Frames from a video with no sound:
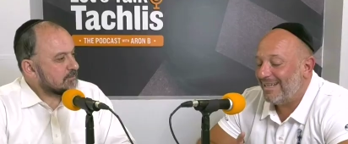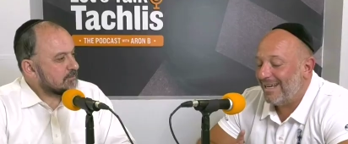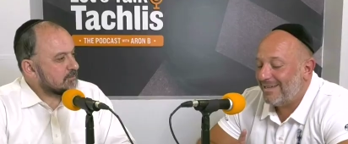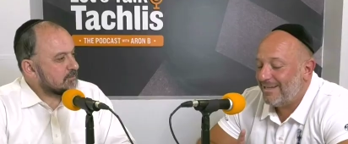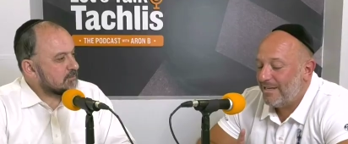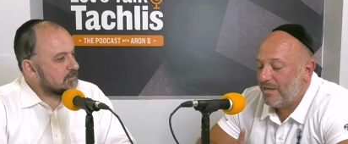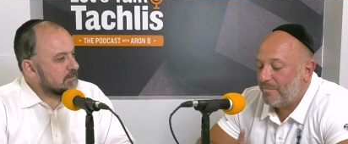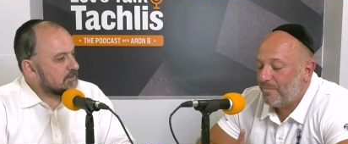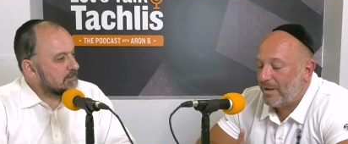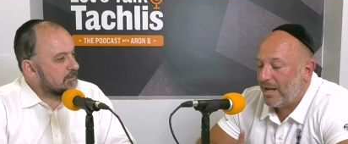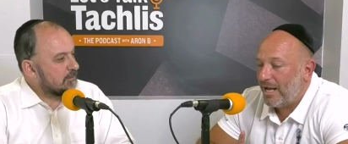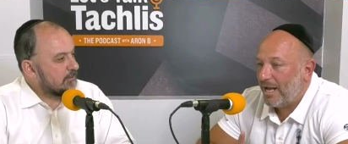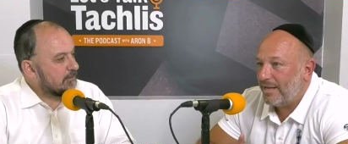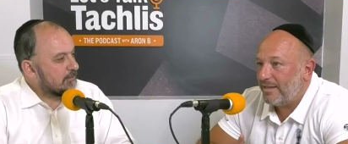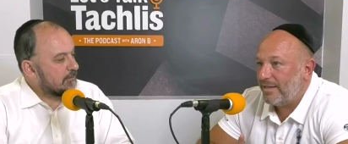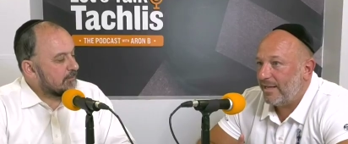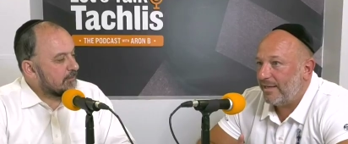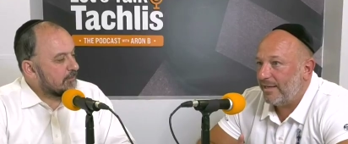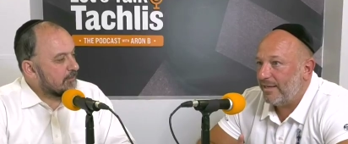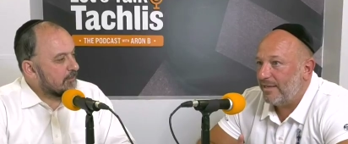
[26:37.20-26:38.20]
Speaker 1: the idea
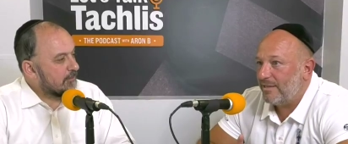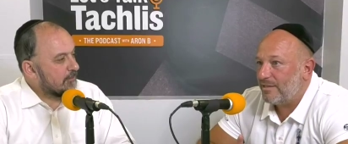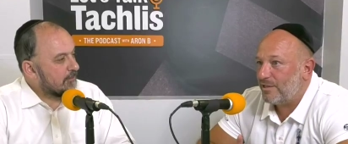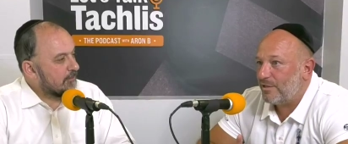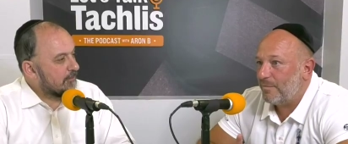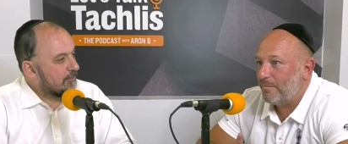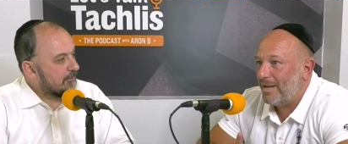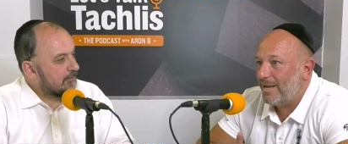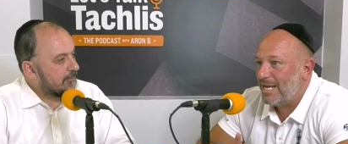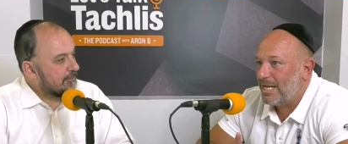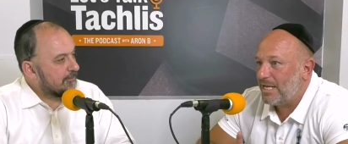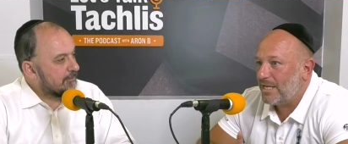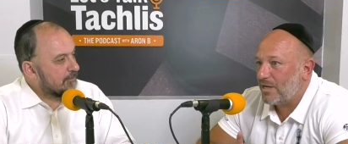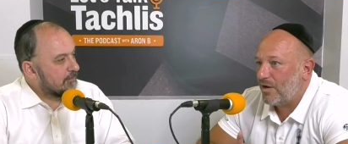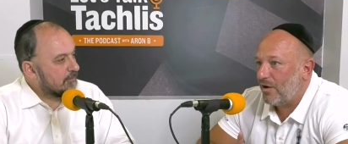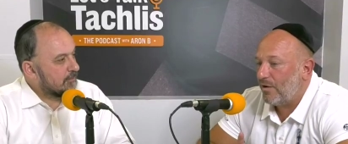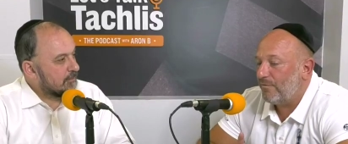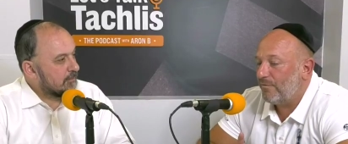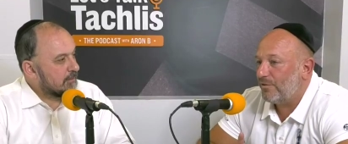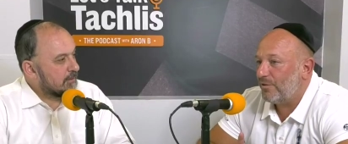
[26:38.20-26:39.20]
behind that is to make it
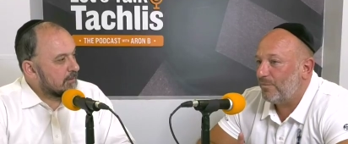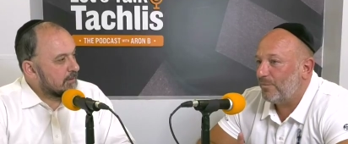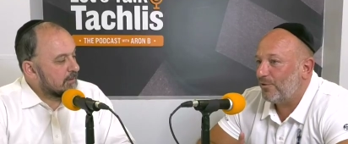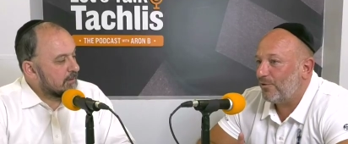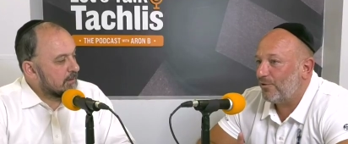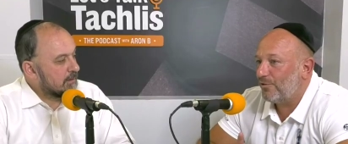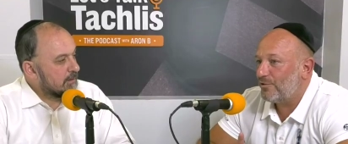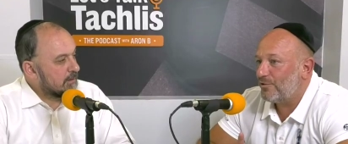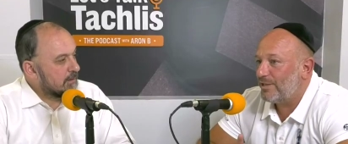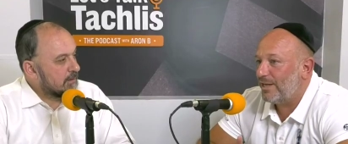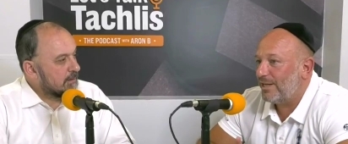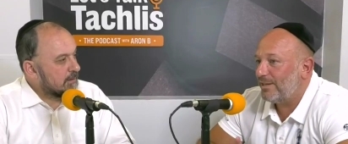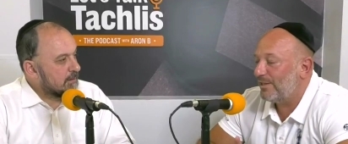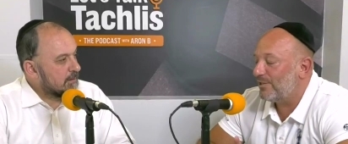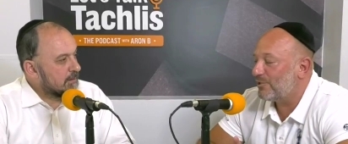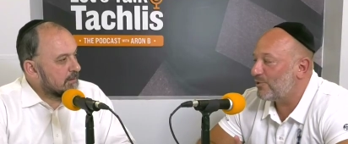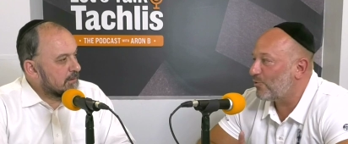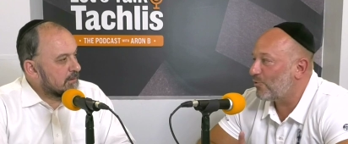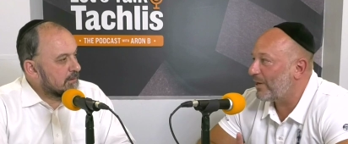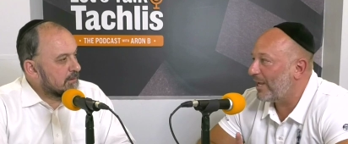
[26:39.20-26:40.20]
comfortable to understand that
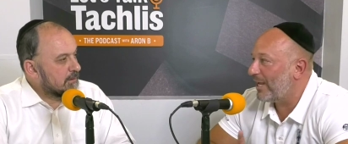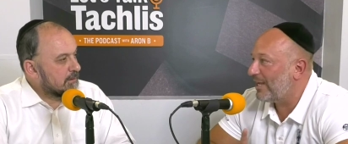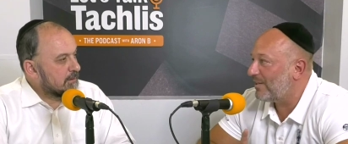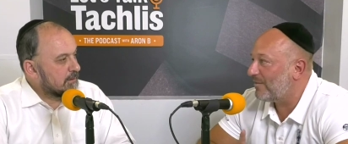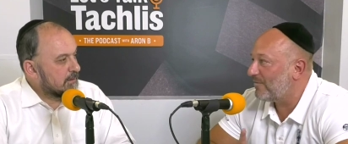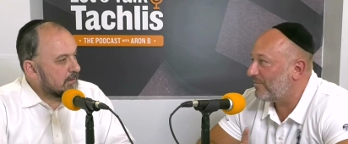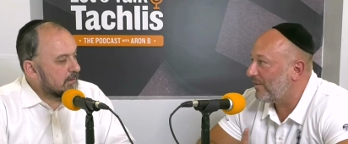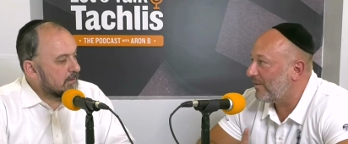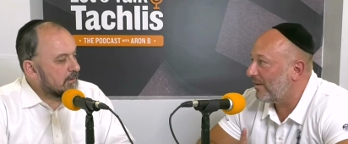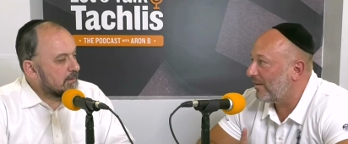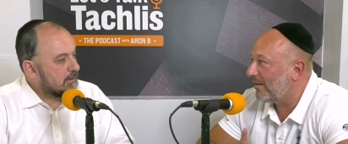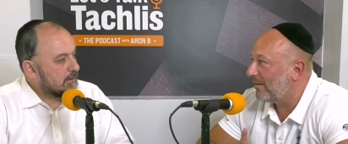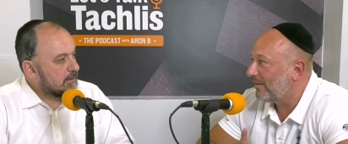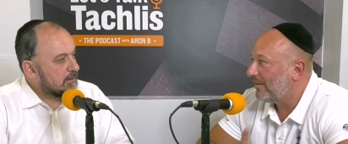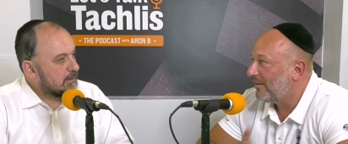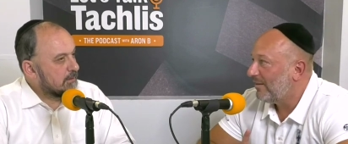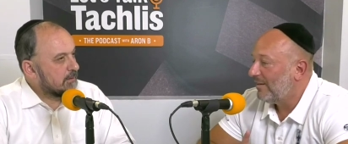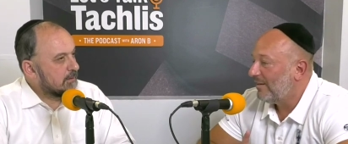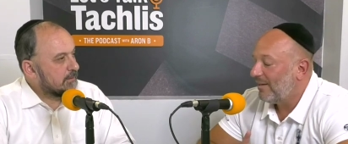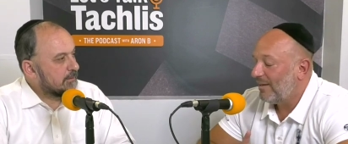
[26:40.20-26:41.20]
it's okay to fail.
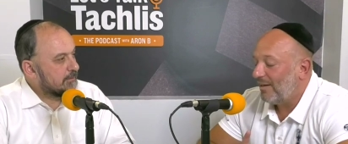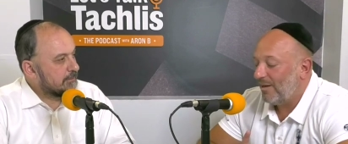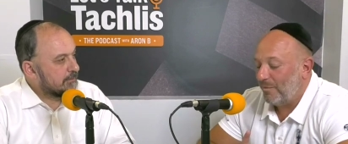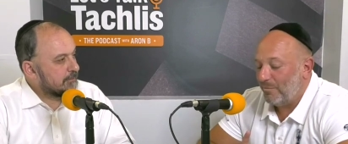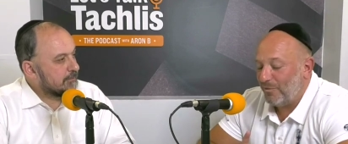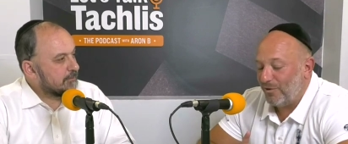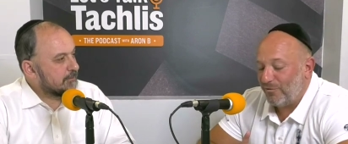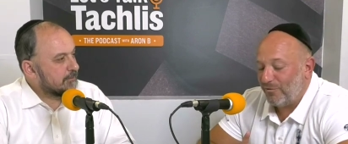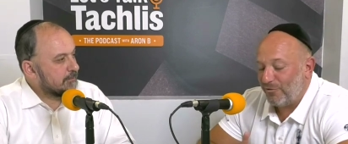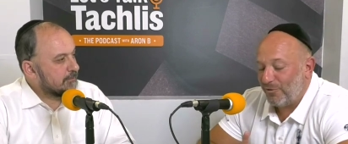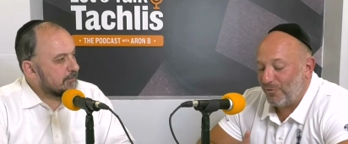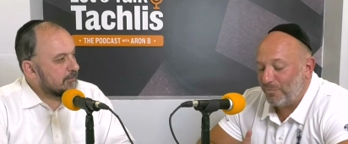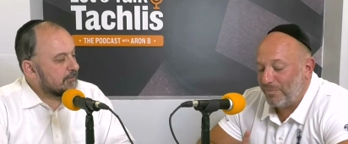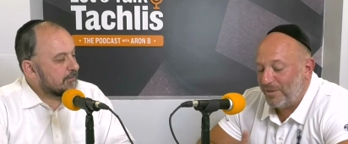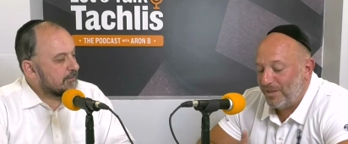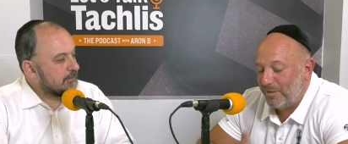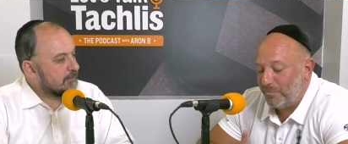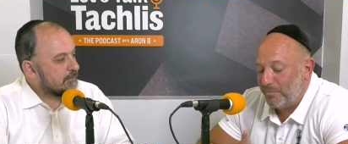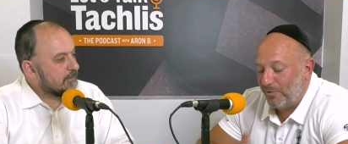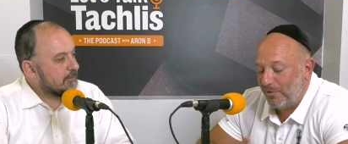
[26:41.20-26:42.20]
Um, uh, for
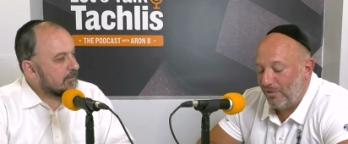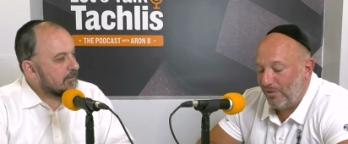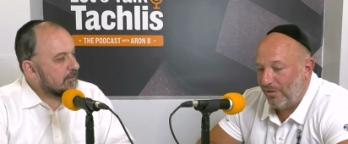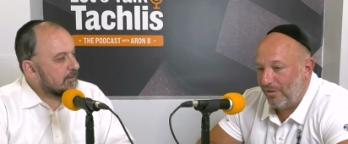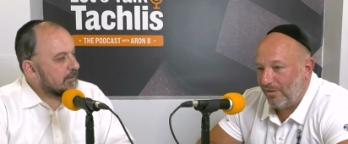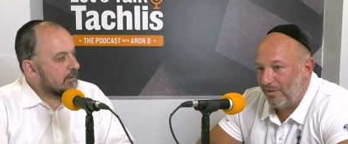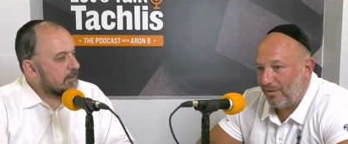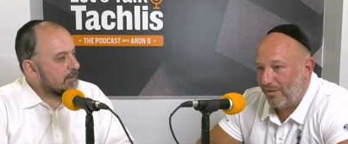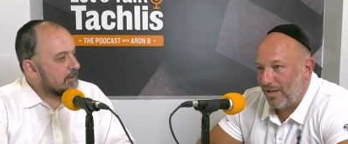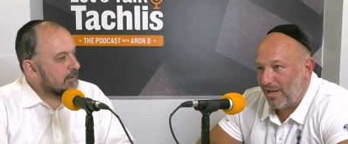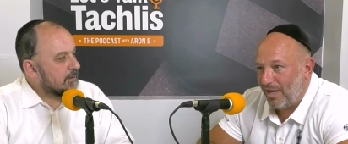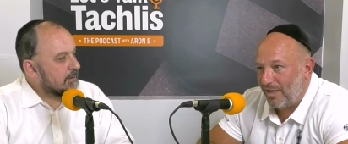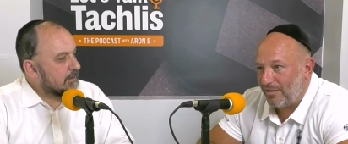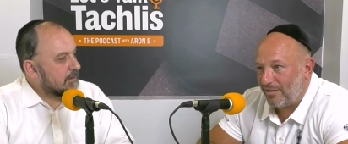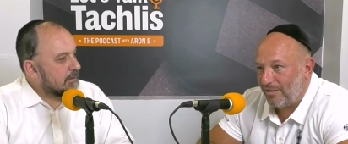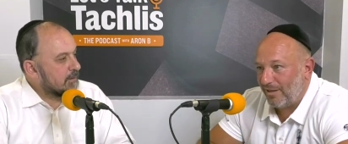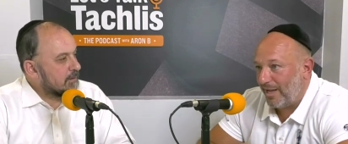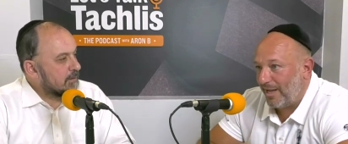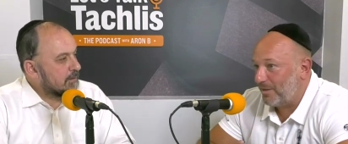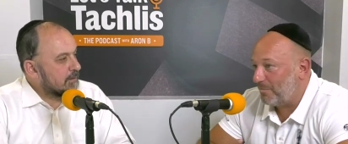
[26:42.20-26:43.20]
people
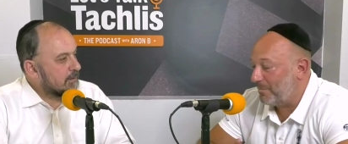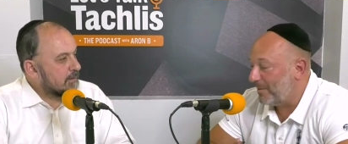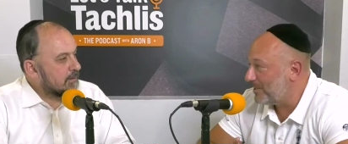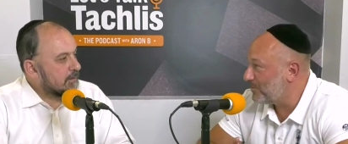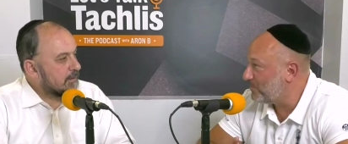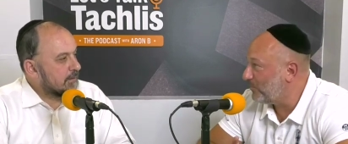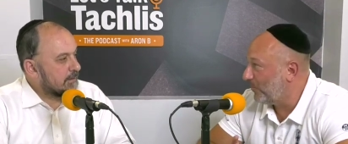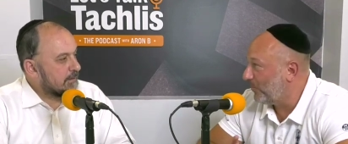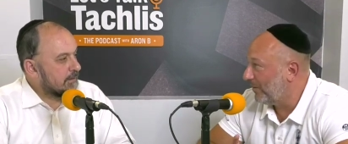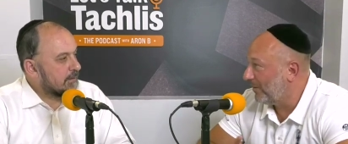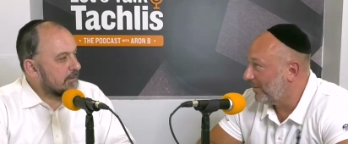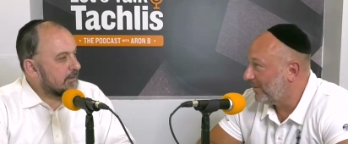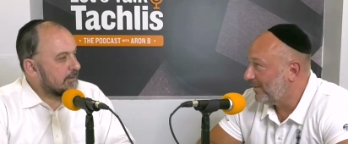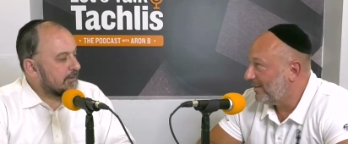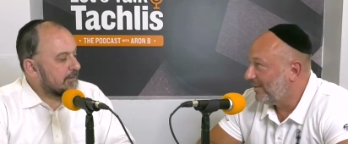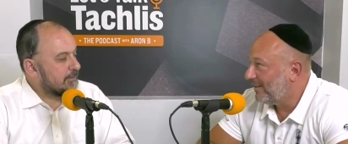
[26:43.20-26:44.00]
that like baseball.